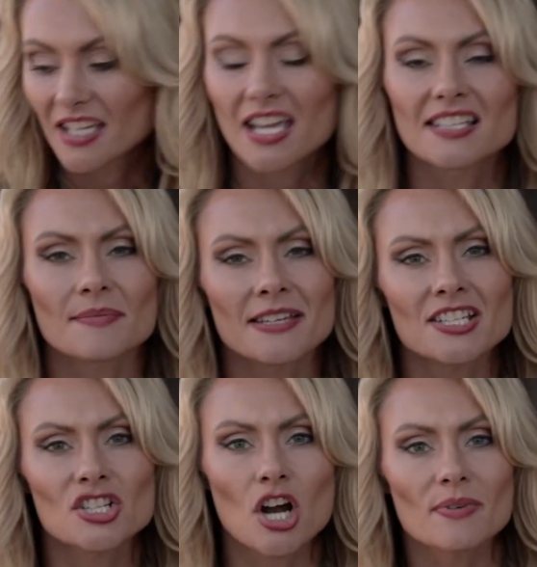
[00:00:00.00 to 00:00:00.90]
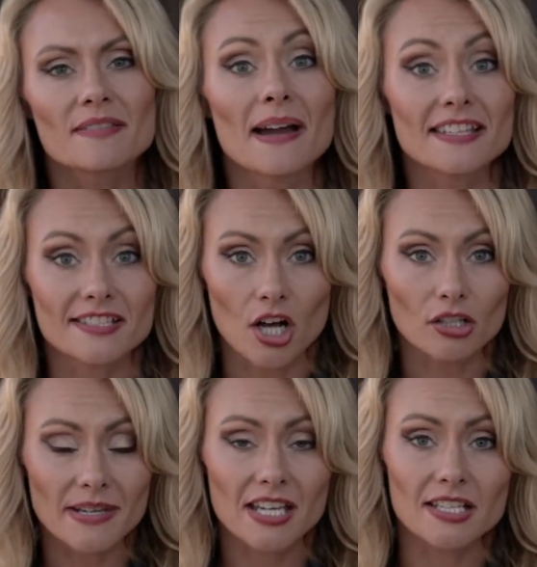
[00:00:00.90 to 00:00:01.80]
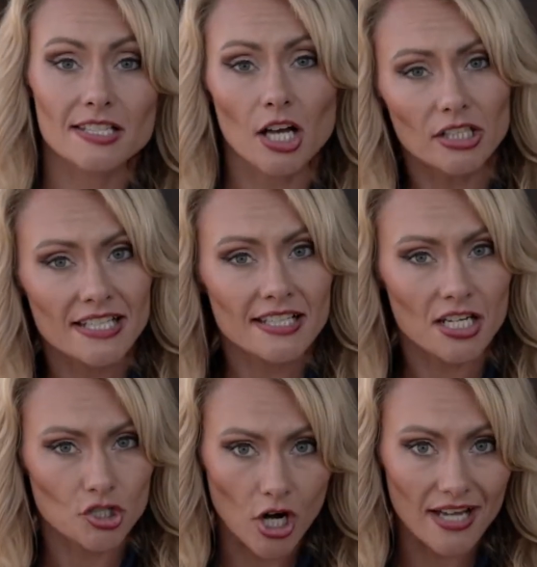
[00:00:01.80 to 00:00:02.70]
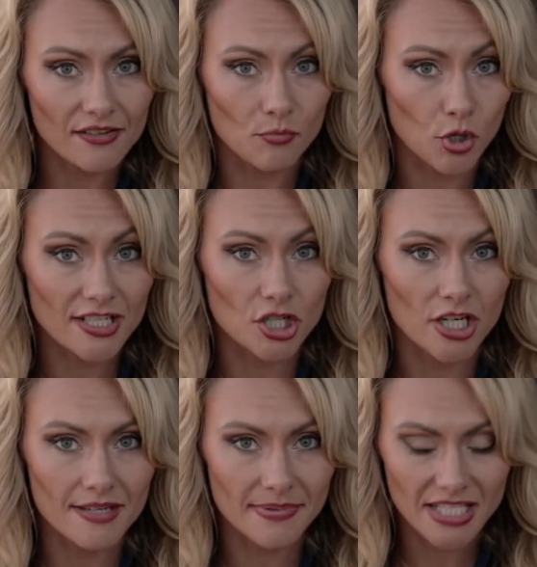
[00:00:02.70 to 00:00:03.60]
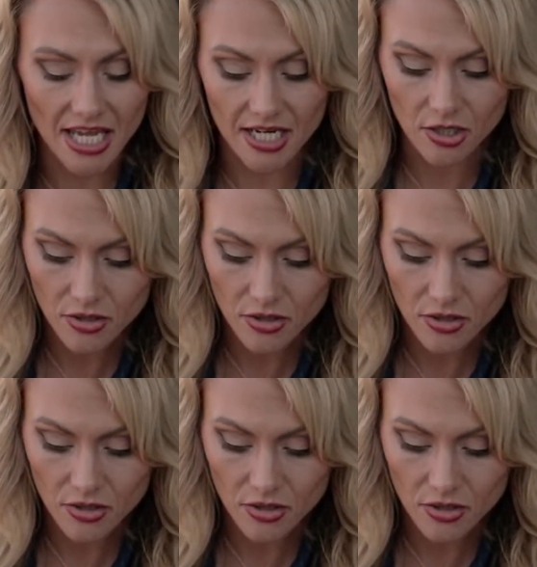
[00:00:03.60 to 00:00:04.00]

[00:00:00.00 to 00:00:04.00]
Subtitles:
Okay, so I'm going to start with my salt because salt is going to draw out the moisture in the potato